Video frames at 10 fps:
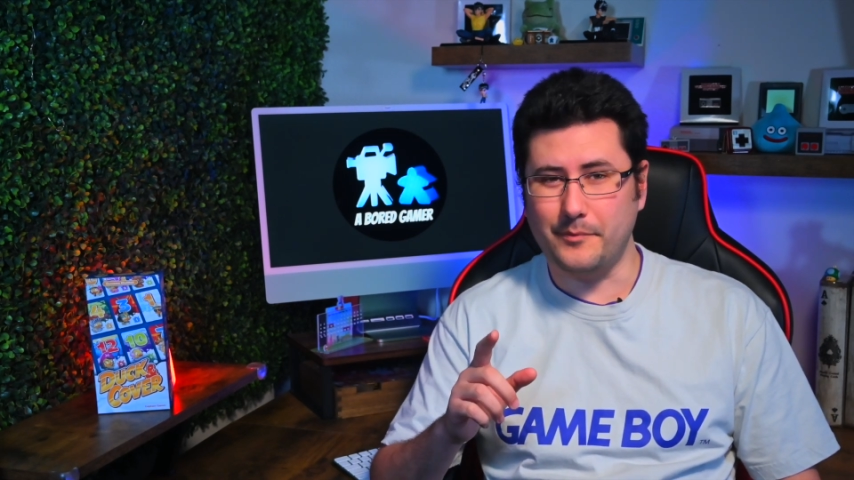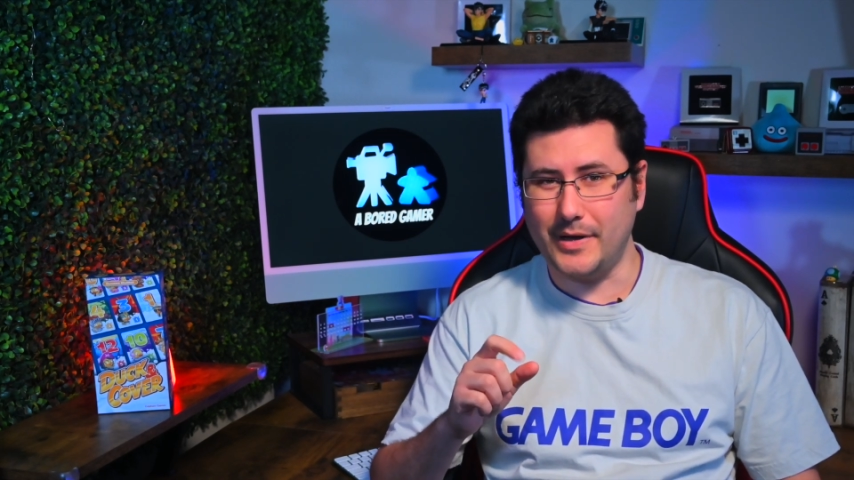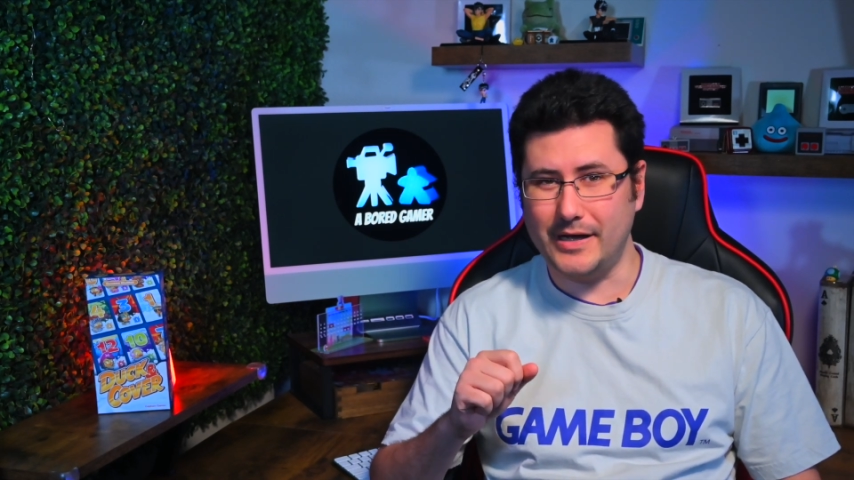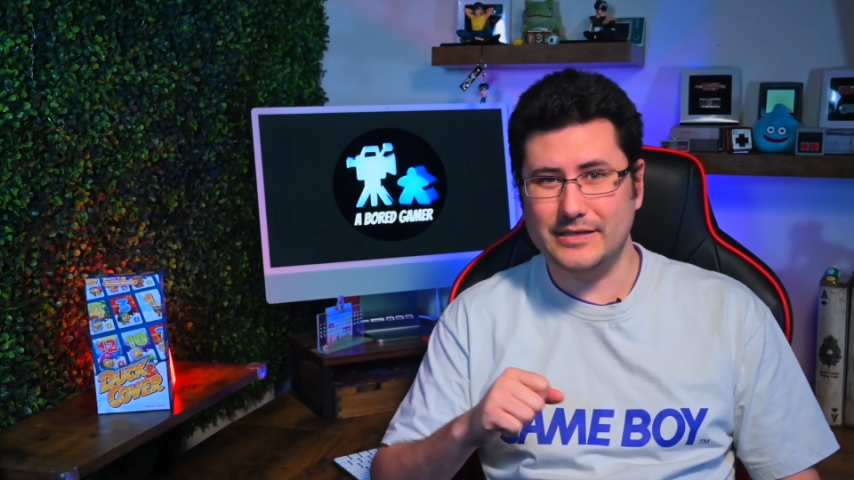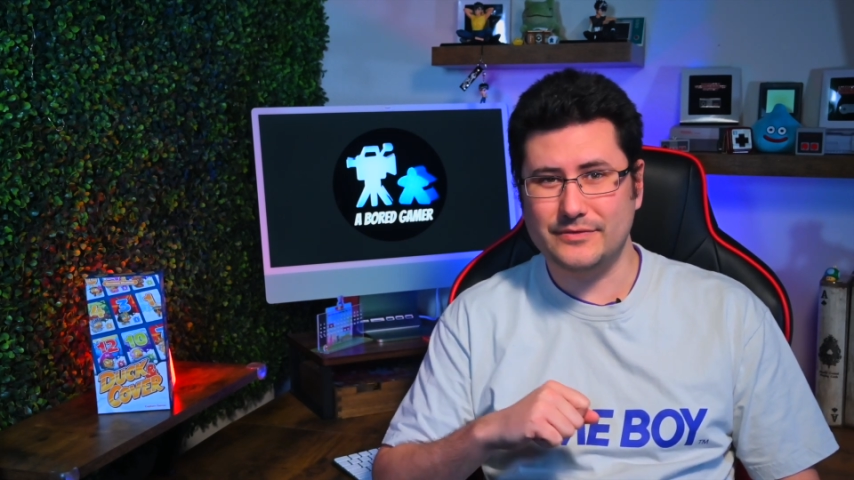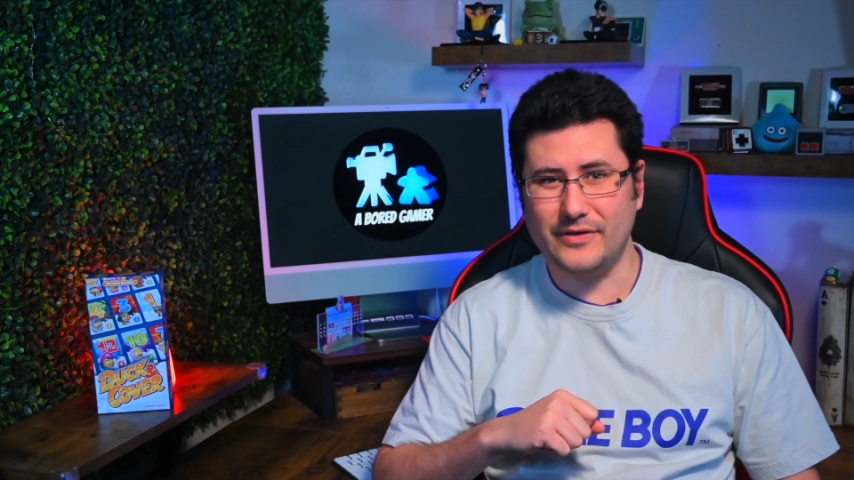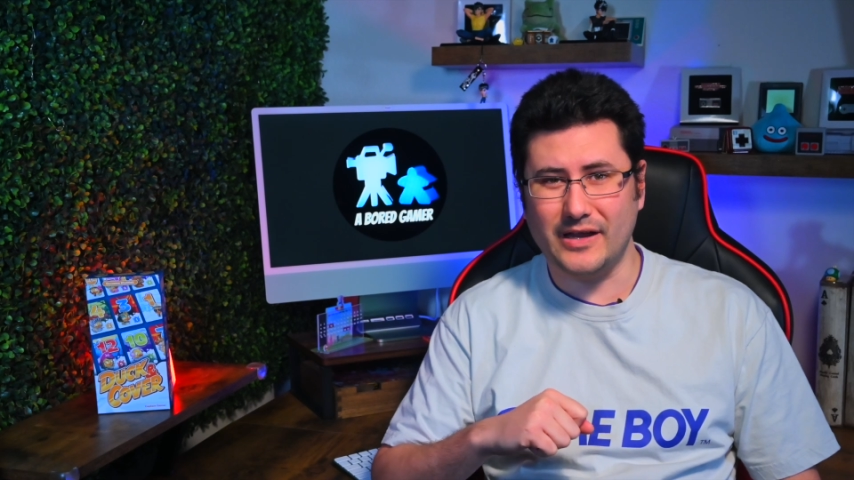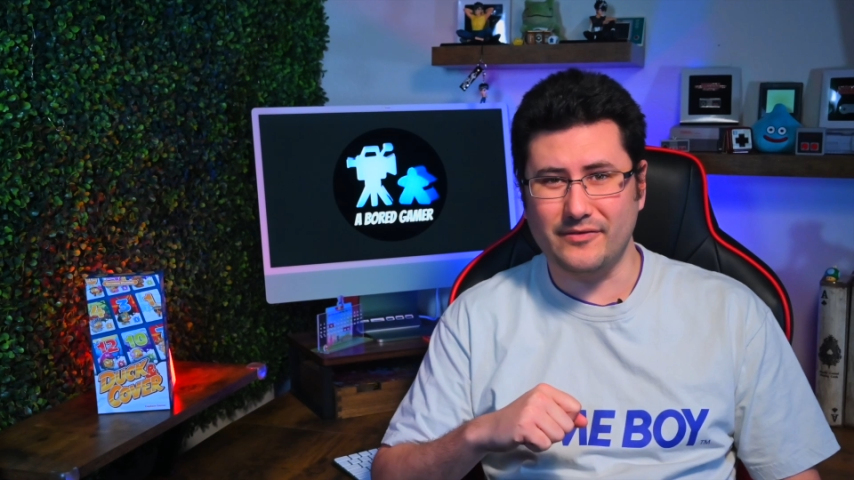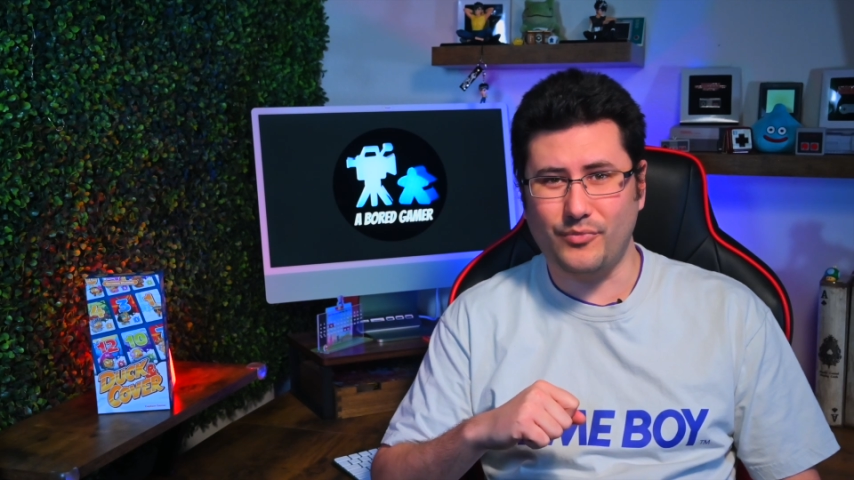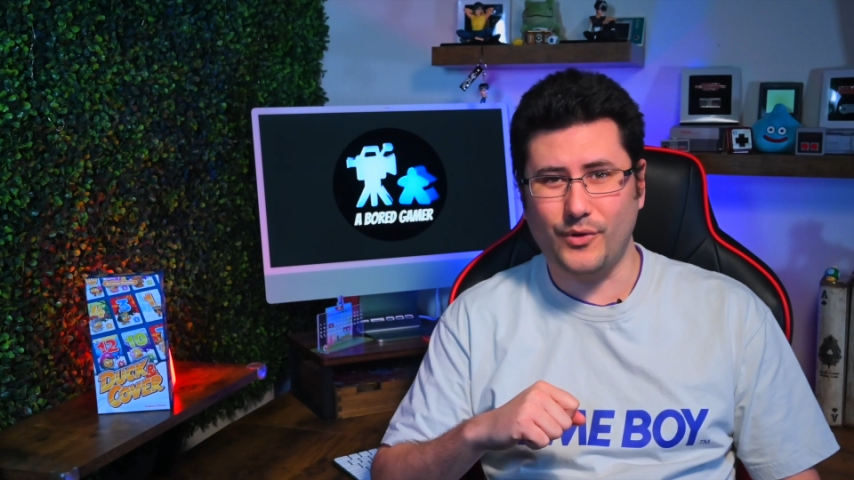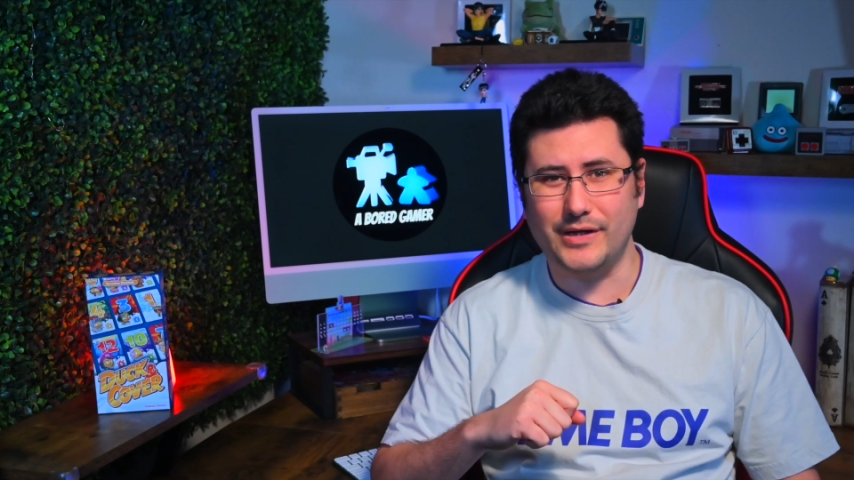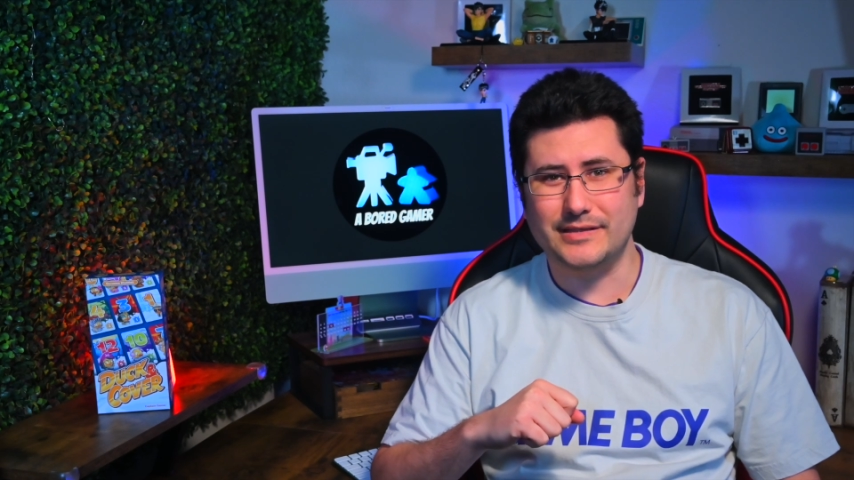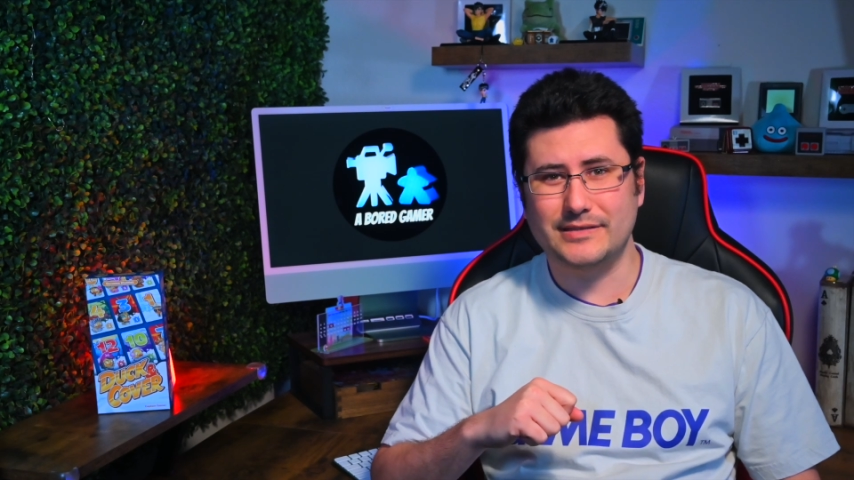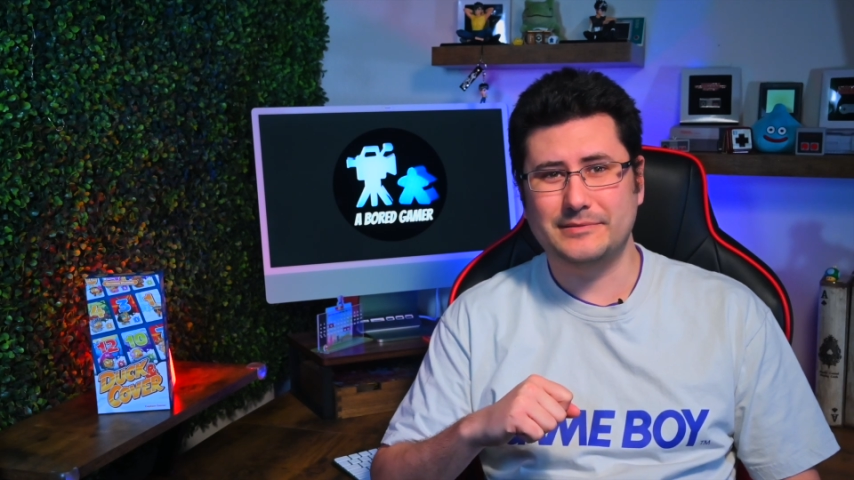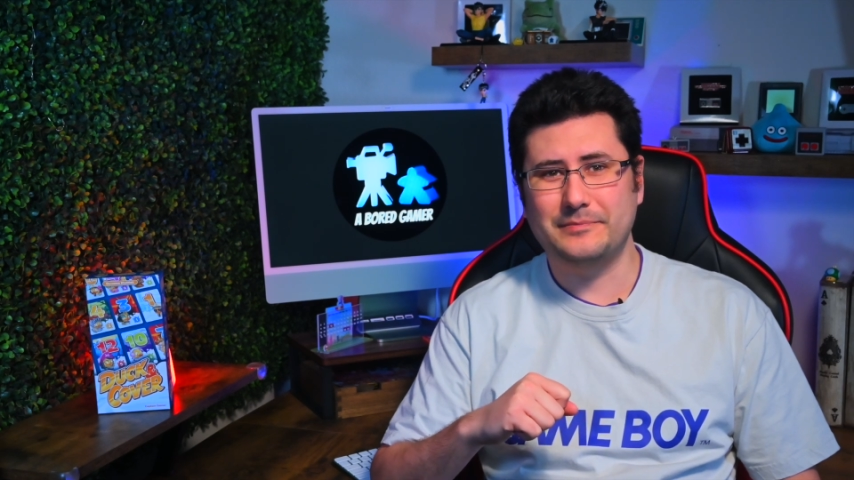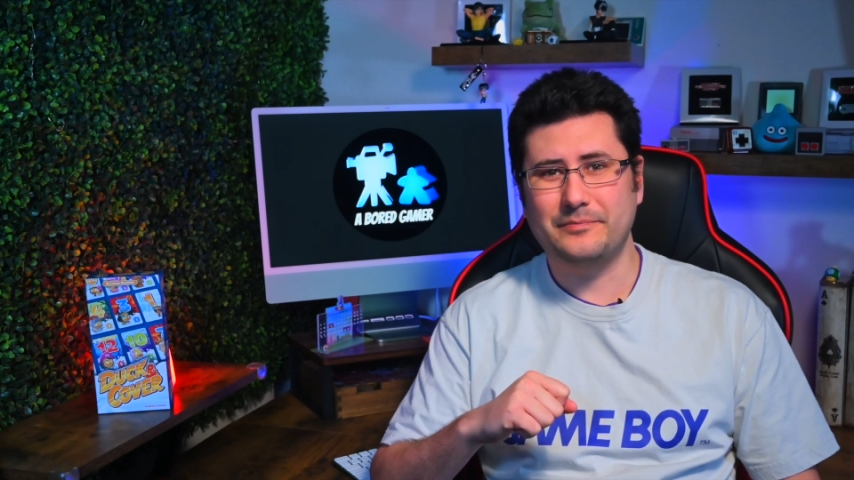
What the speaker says: -5 points.